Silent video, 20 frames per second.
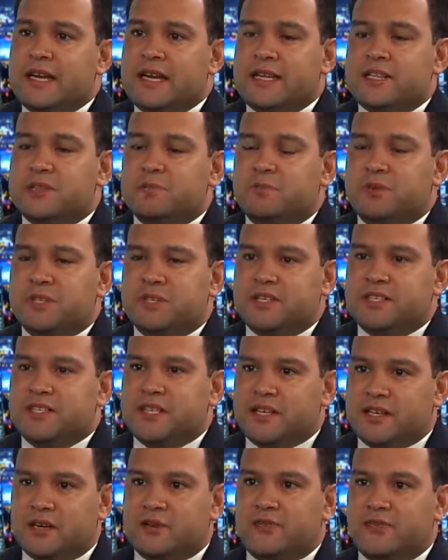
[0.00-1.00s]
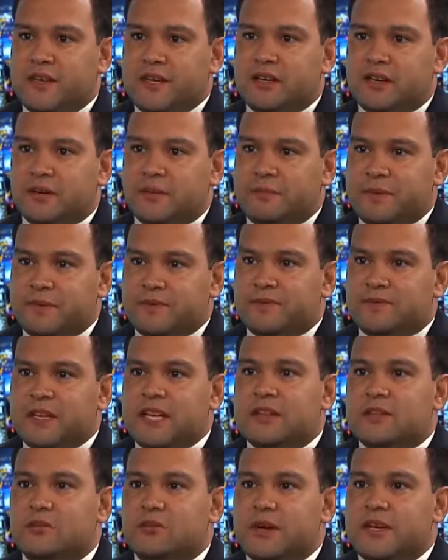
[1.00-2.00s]
It's stick your finger up in
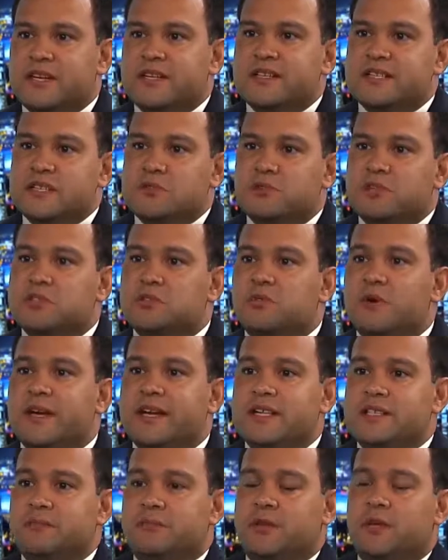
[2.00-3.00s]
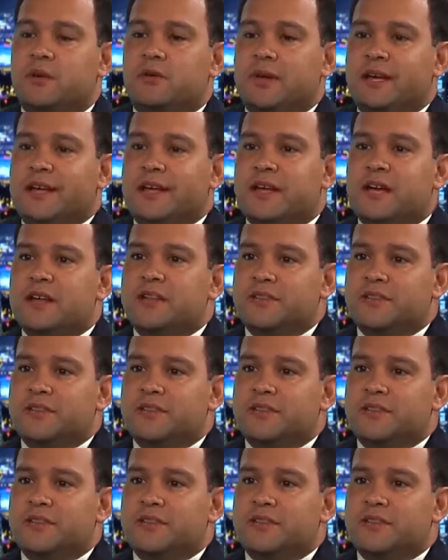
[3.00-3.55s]
the wind and see which way it's blowing.